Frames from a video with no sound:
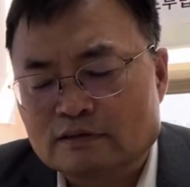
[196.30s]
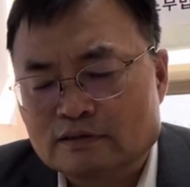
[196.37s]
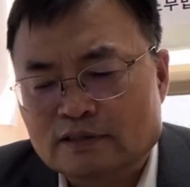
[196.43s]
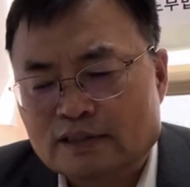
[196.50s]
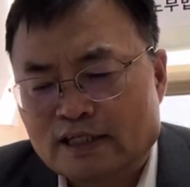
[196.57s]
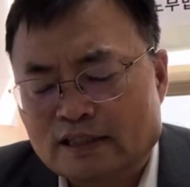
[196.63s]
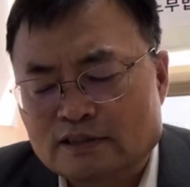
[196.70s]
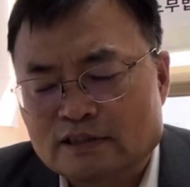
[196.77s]

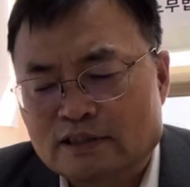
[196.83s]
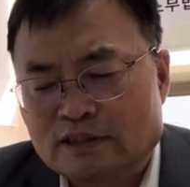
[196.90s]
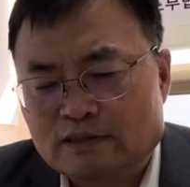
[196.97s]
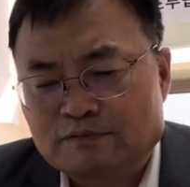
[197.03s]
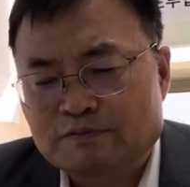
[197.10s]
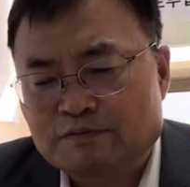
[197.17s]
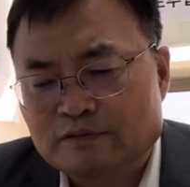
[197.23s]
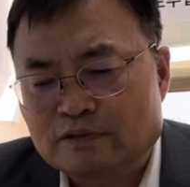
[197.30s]
criteria
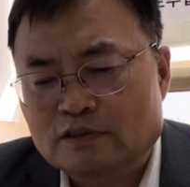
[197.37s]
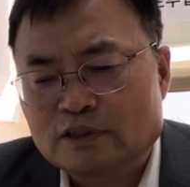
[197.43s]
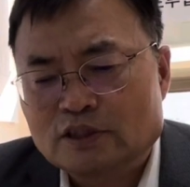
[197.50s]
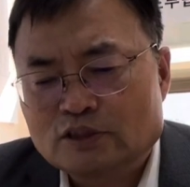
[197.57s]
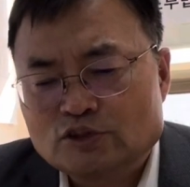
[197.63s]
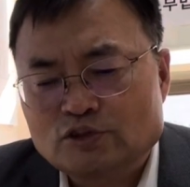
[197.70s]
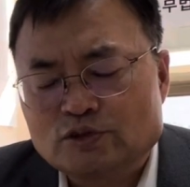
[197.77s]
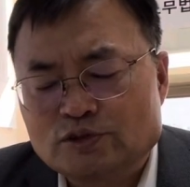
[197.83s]
for
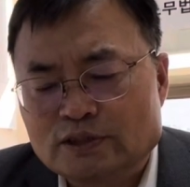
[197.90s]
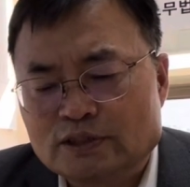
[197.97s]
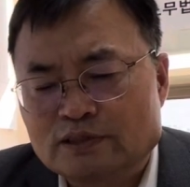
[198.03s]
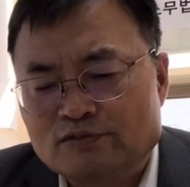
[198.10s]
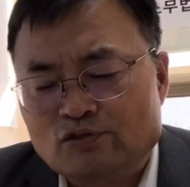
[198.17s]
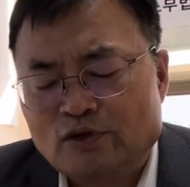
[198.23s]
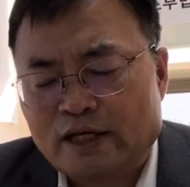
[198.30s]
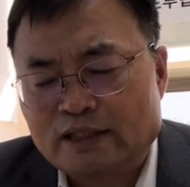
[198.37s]

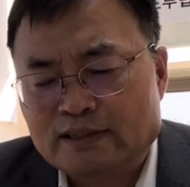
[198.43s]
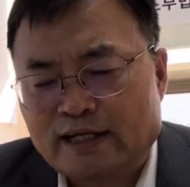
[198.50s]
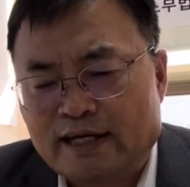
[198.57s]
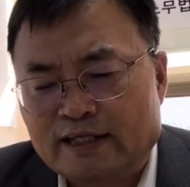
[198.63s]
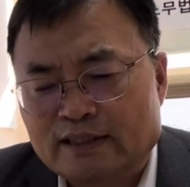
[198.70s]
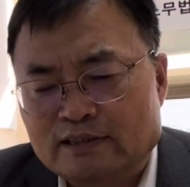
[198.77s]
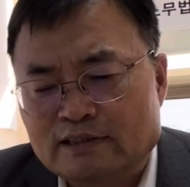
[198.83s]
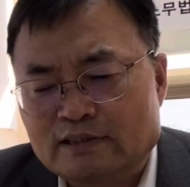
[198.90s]
choosing right
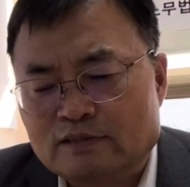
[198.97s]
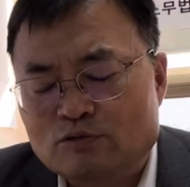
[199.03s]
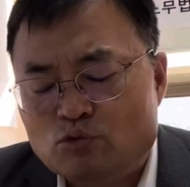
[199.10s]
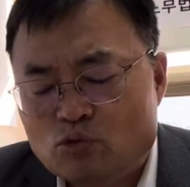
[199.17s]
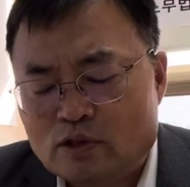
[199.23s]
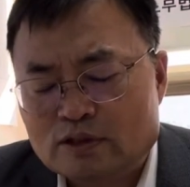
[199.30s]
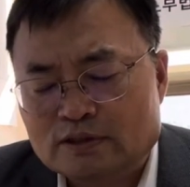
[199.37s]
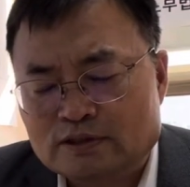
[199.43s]
target
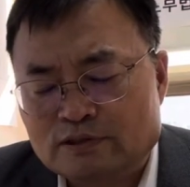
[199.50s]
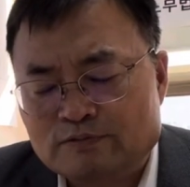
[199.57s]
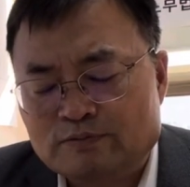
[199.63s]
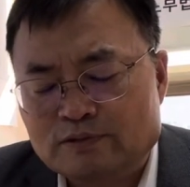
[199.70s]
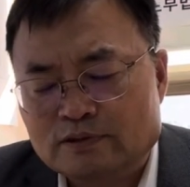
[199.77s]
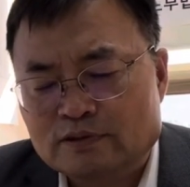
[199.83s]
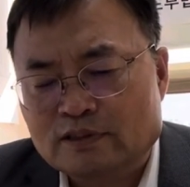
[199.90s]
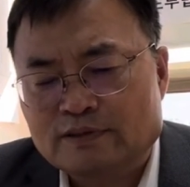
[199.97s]
workers
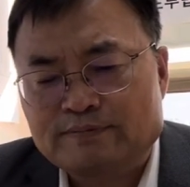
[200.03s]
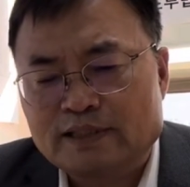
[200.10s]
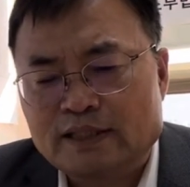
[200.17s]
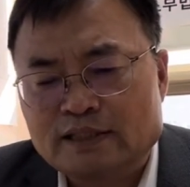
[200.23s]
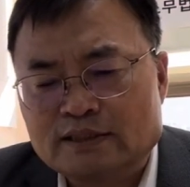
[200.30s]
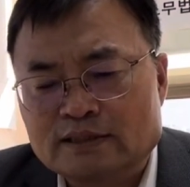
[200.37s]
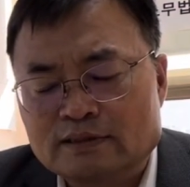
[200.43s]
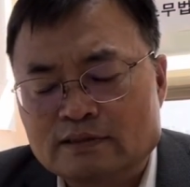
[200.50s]
for
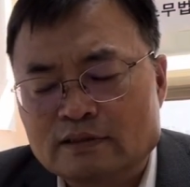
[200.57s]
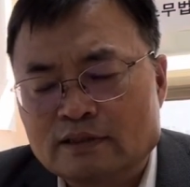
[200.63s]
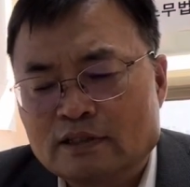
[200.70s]
termination.